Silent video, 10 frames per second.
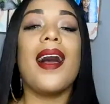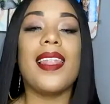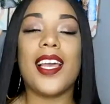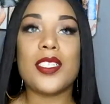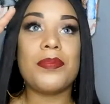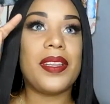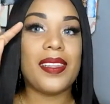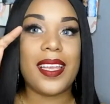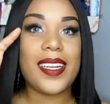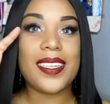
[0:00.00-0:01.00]
eyelash.
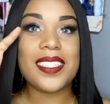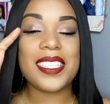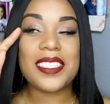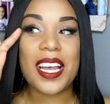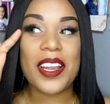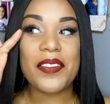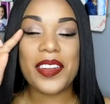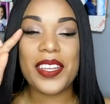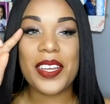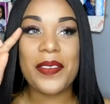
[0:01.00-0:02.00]
Been leaning this entire
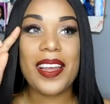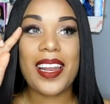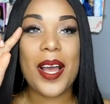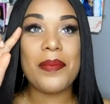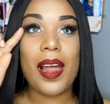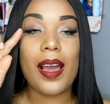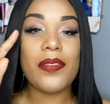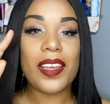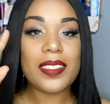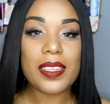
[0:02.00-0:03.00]
video and I'm
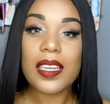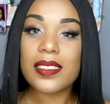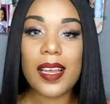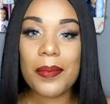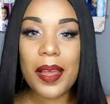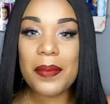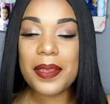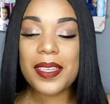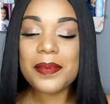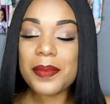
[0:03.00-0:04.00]
not fixing it because I'm not
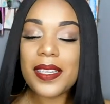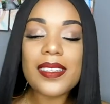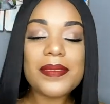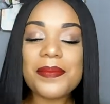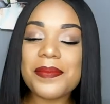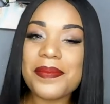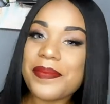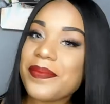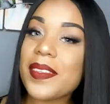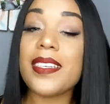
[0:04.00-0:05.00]
beat. But
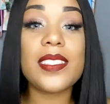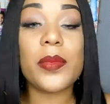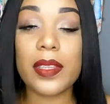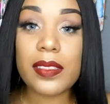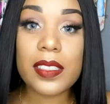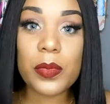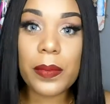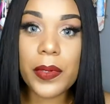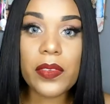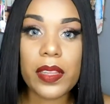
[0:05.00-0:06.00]
so this is
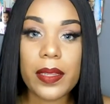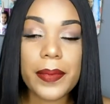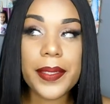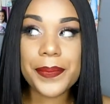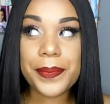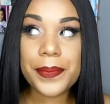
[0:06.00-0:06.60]
with both of them